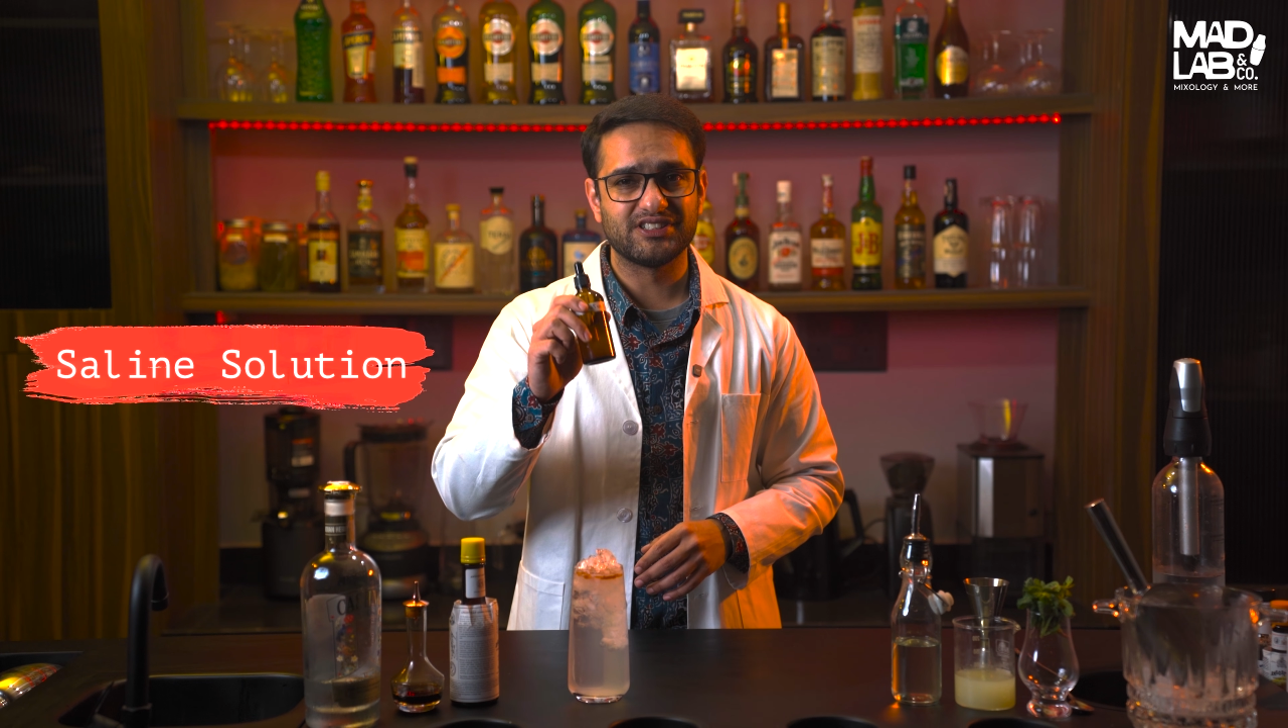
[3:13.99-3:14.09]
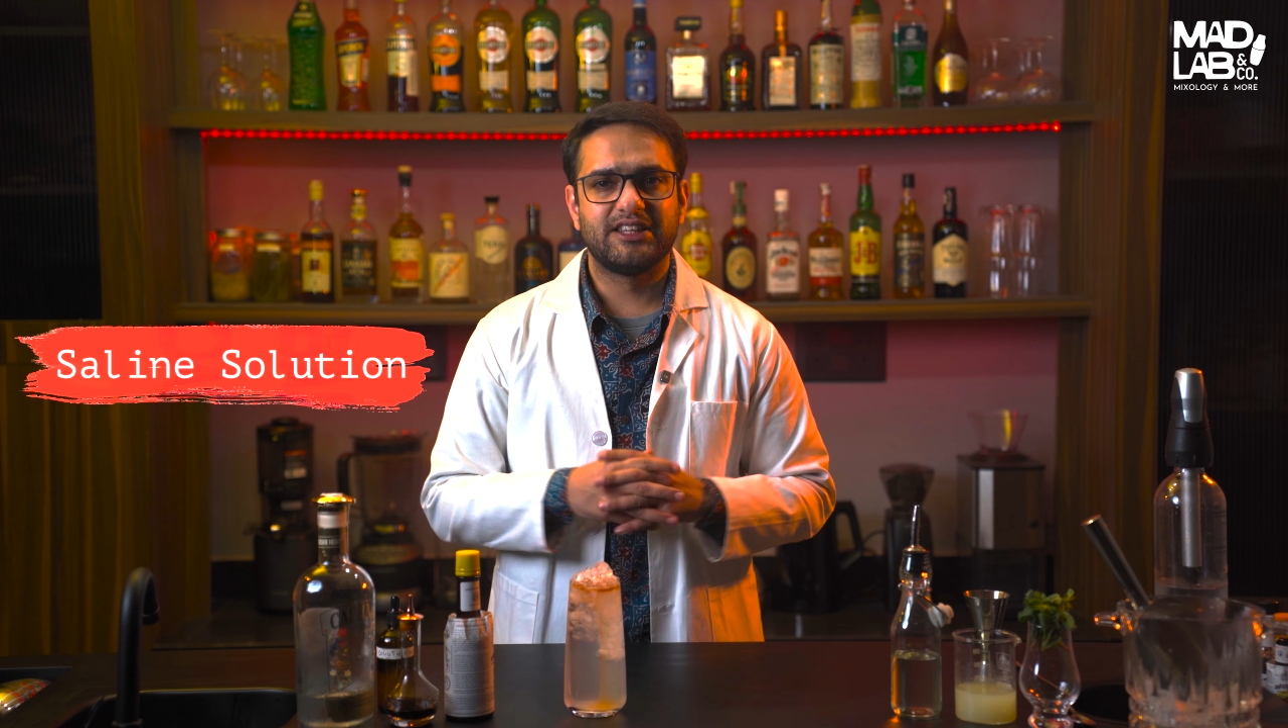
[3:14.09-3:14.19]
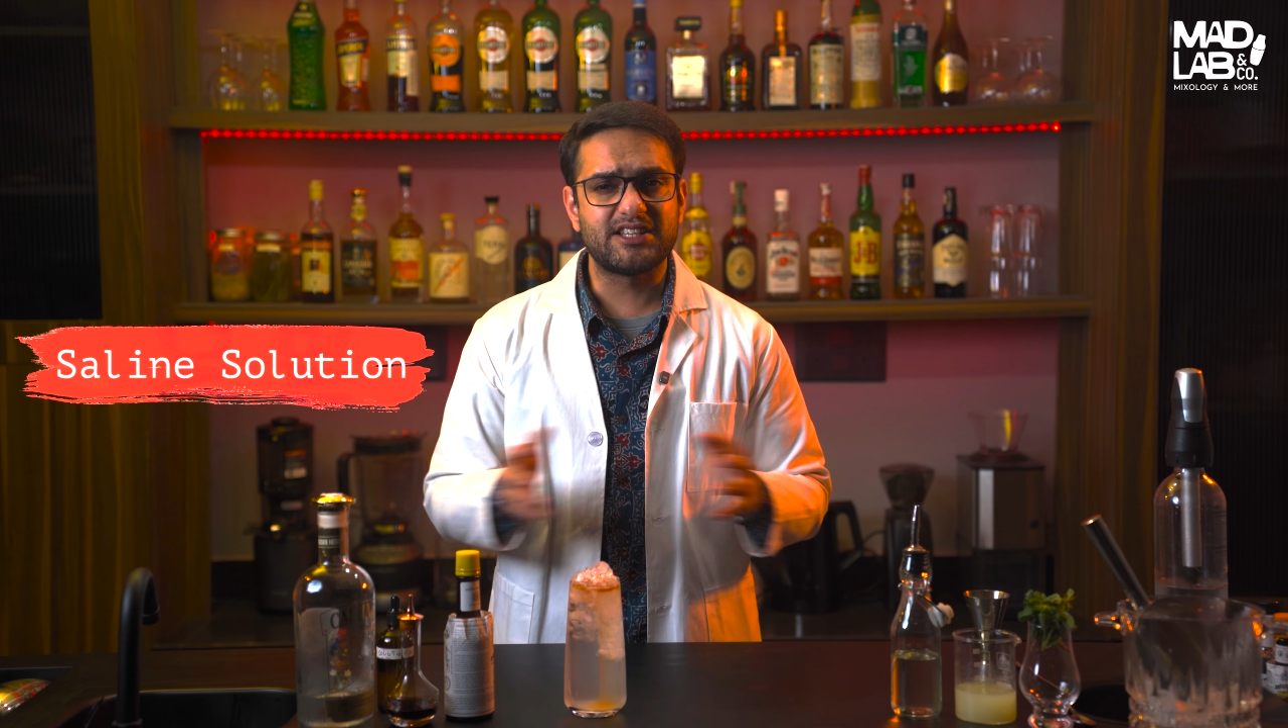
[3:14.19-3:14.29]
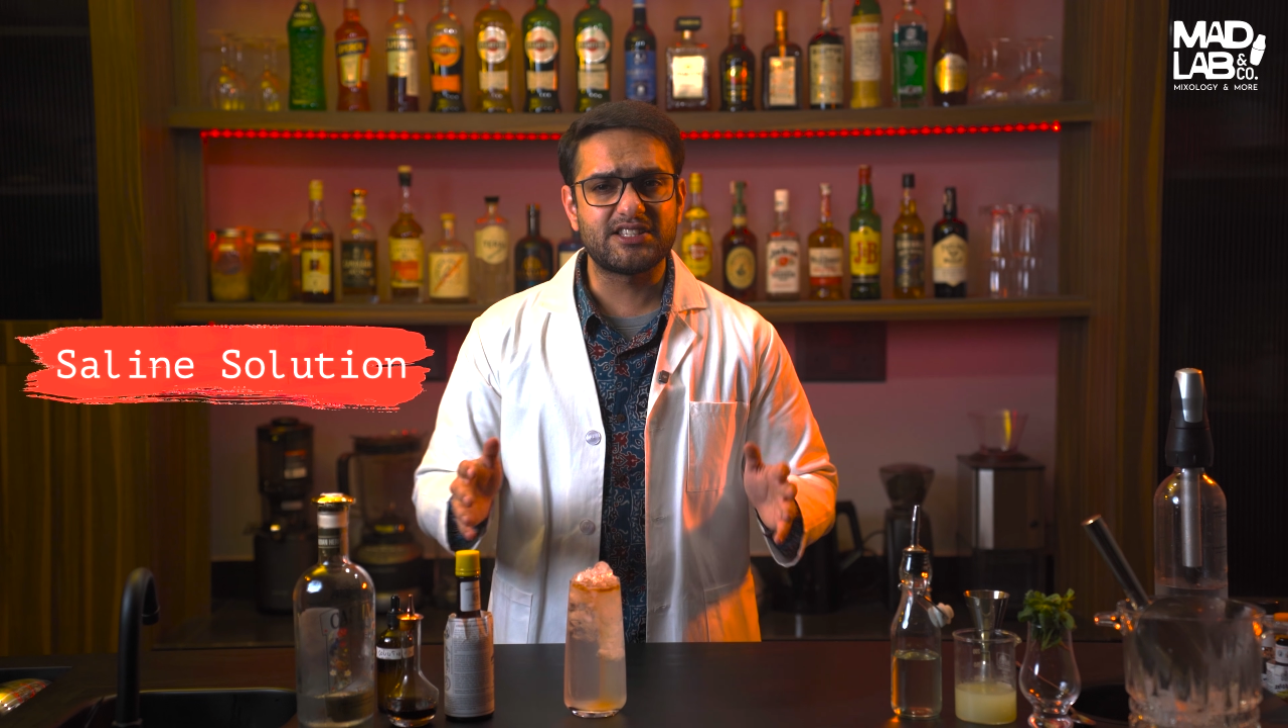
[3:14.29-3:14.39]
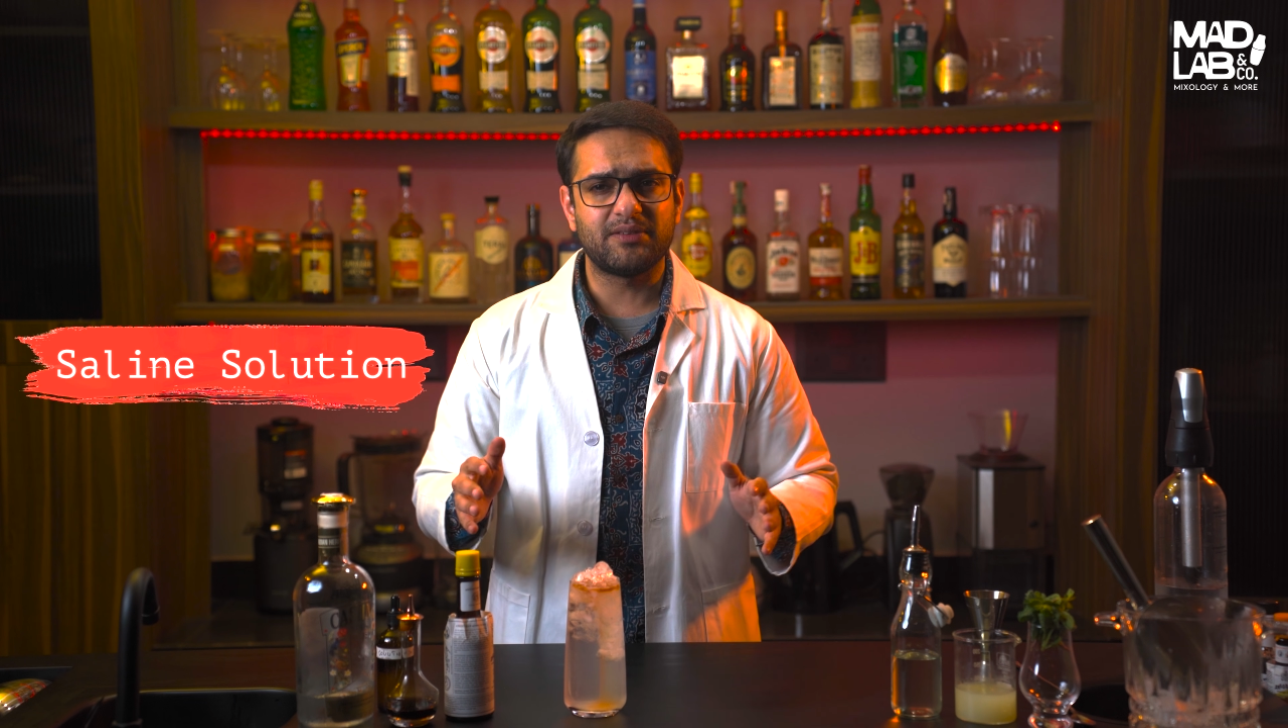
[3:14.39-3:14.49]

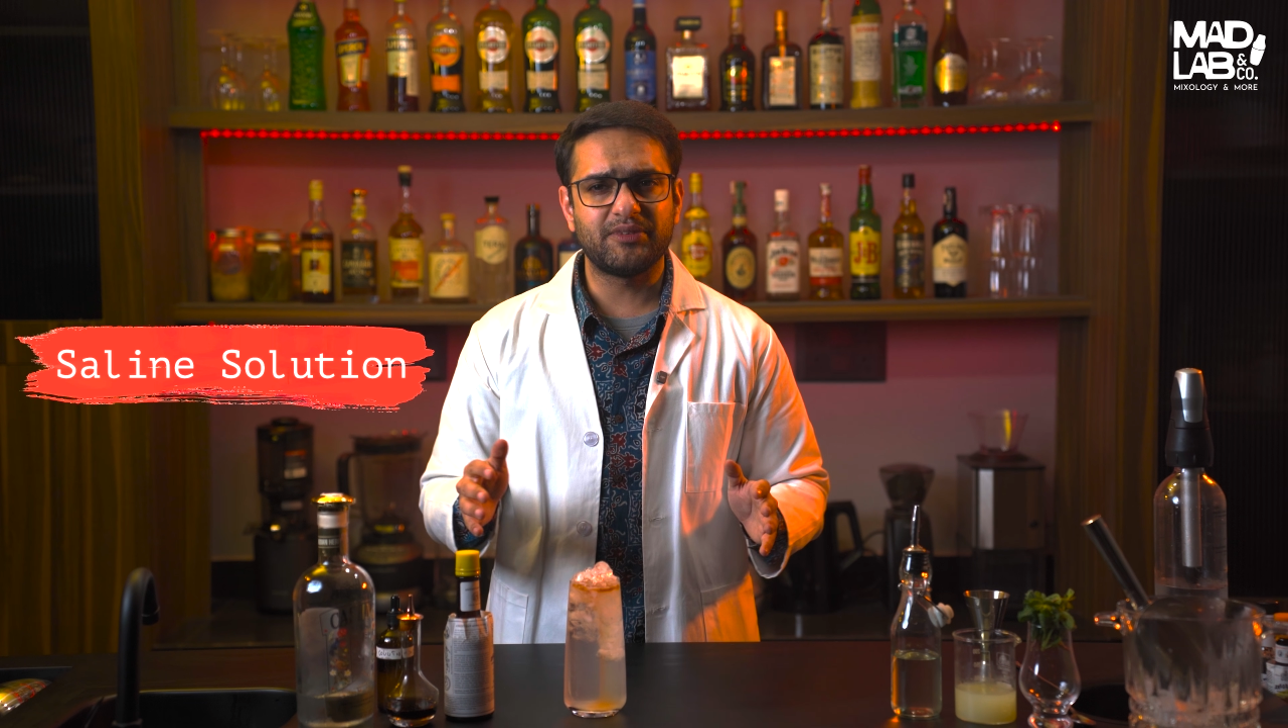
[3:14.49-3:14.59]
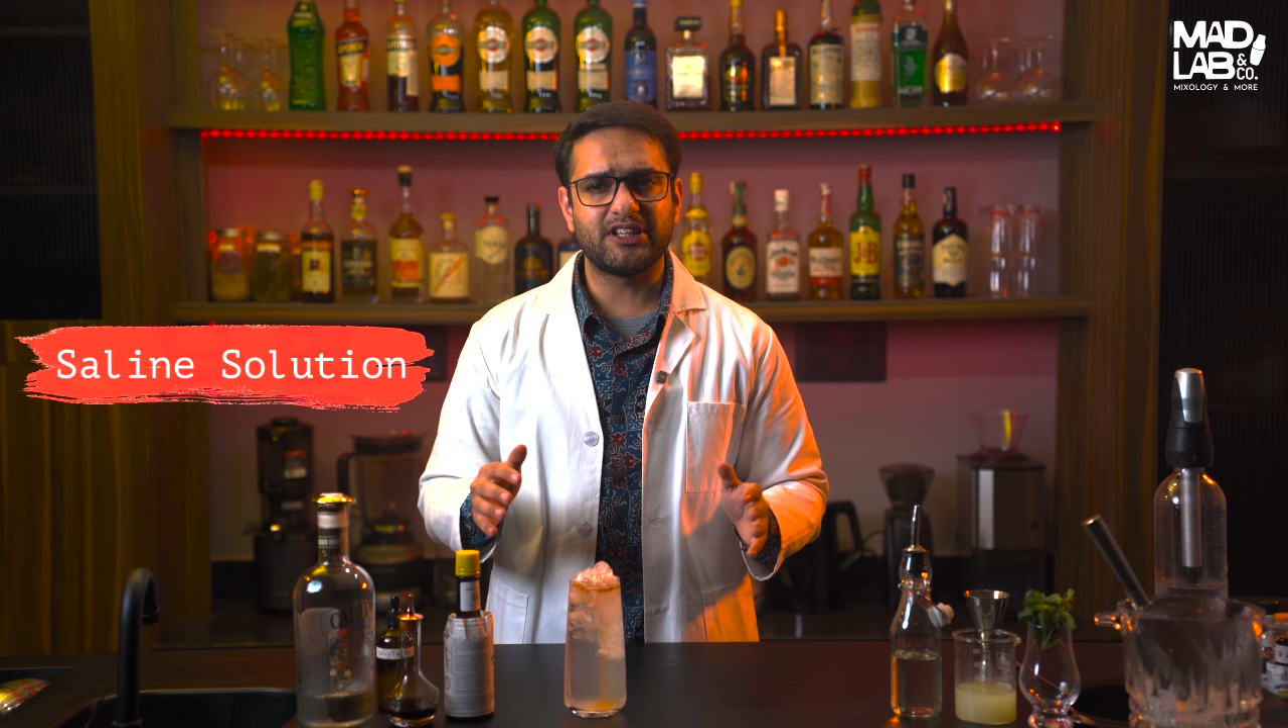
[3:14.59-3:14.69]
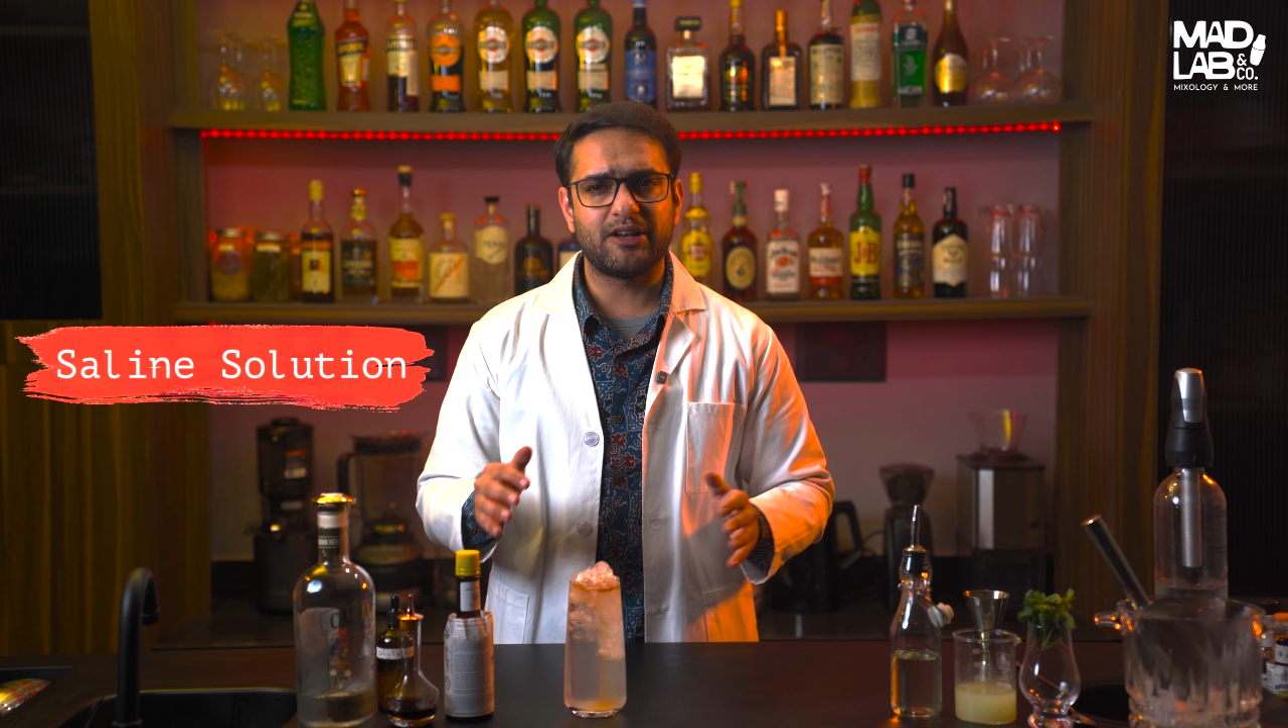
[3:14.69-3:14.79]
This is something